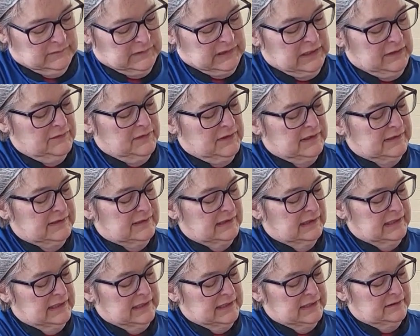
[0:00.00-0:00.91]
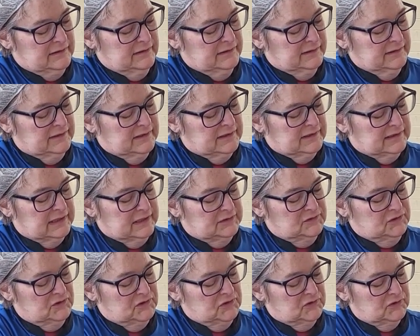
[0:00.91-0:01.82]
And this lid just
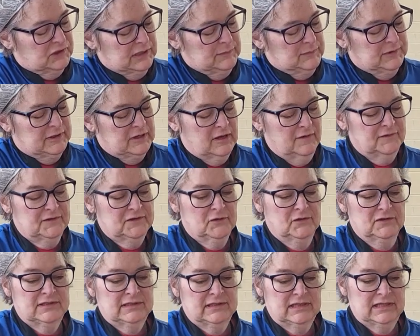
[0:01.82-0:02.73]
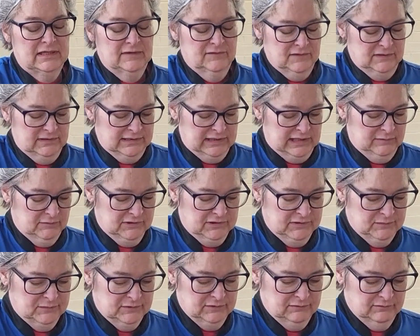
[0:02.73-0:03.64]
lets you scrape it off so it's an even
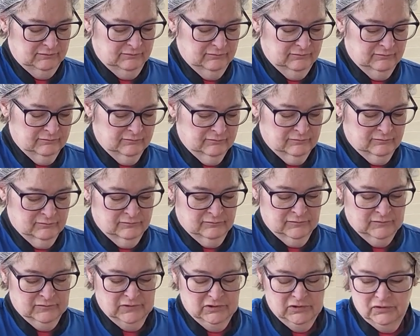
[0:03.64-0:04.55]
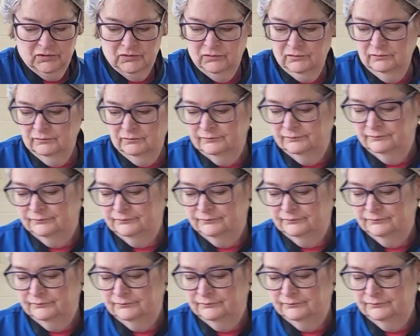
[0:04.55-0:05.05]
tablespoon. 2.